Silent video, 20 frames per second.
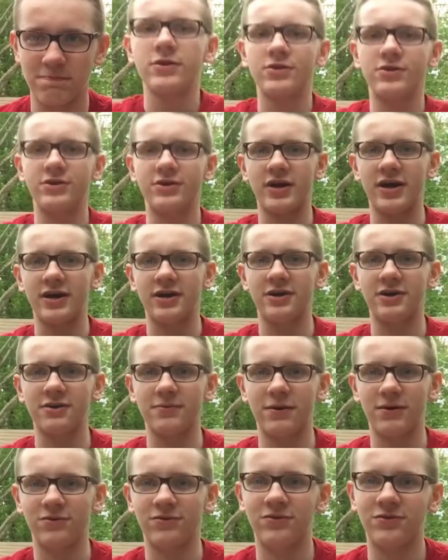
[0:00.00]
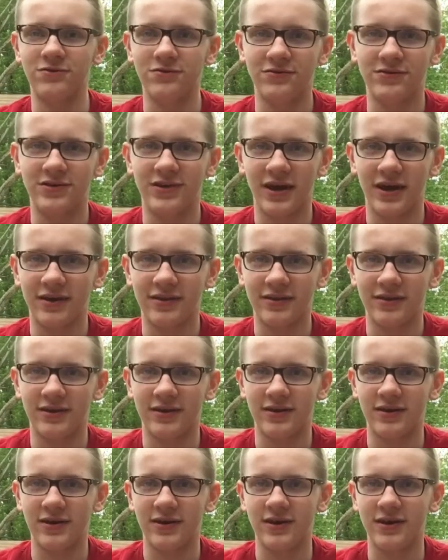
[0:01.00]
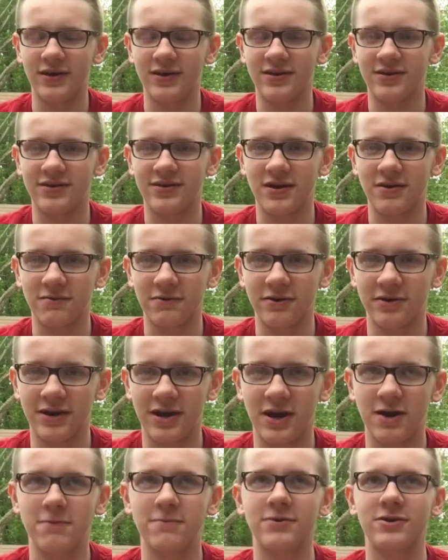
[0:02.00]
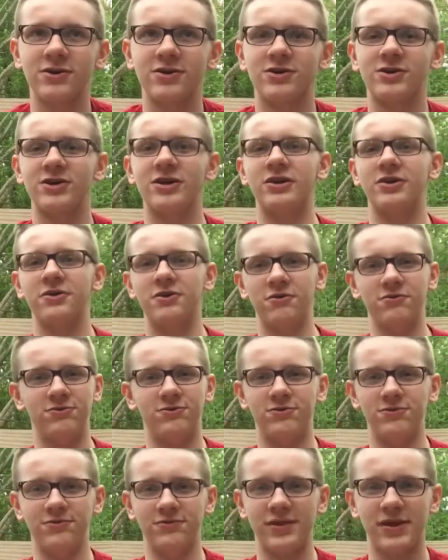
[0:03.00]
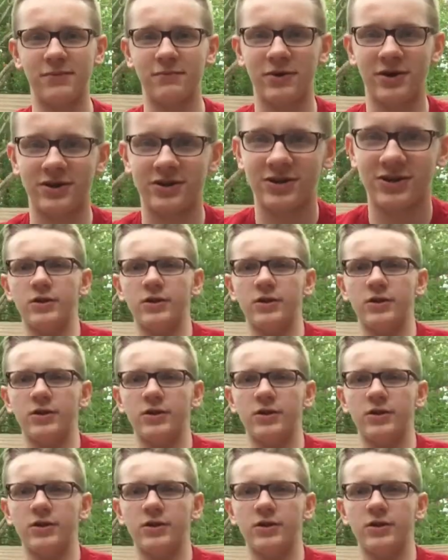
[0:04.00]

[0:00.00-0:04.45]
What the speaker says: She did not hear about June's death and does not really care because she didn't know June that much.